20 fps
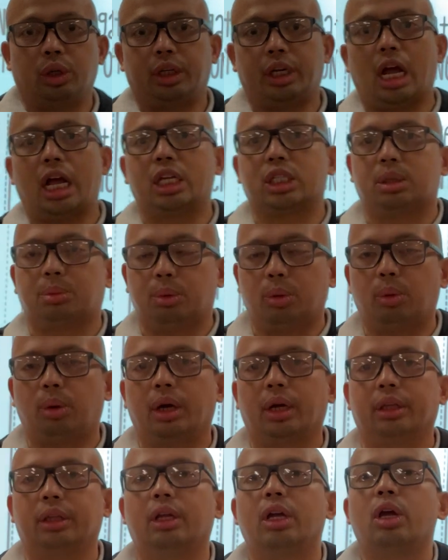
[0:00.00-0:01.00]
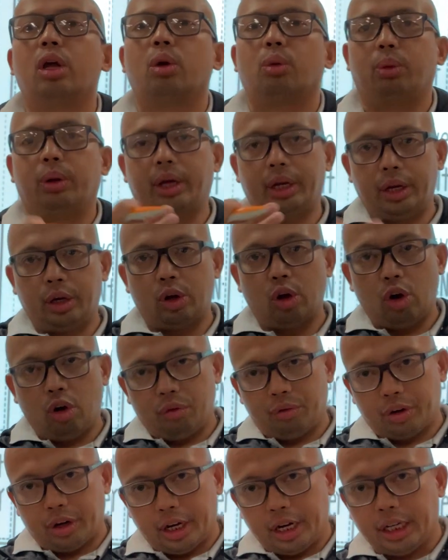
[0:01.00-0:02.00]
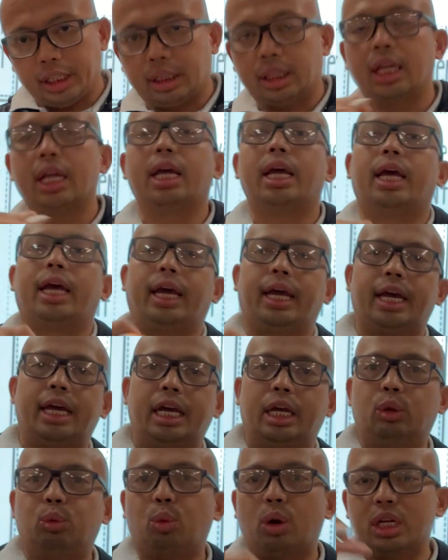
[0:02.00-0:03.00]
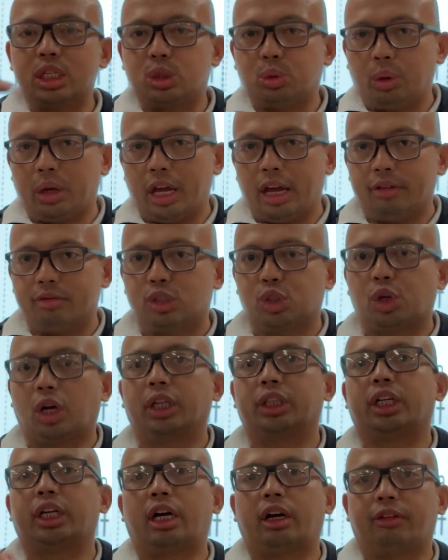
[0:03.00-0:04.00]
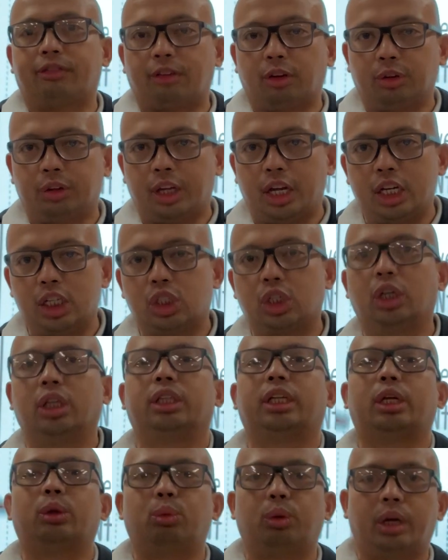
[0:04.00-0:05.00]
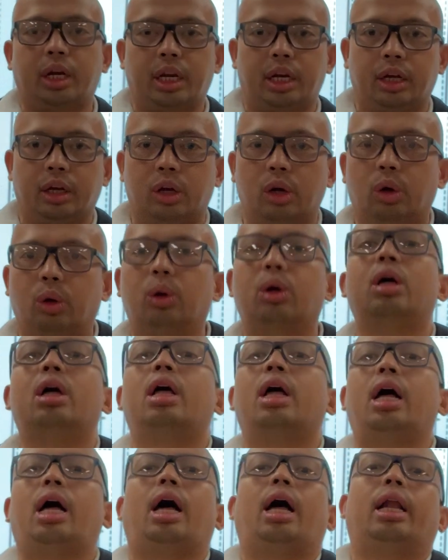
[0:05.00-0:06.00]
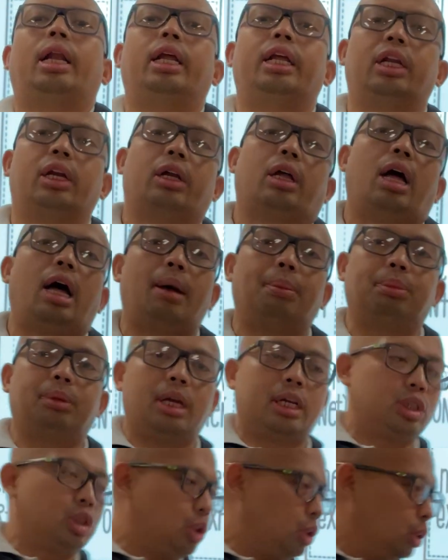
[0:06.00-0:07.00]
in Algebra 1. We're gonna go over it. And once we have strengthened our foundation, then we're gonna go a little up notch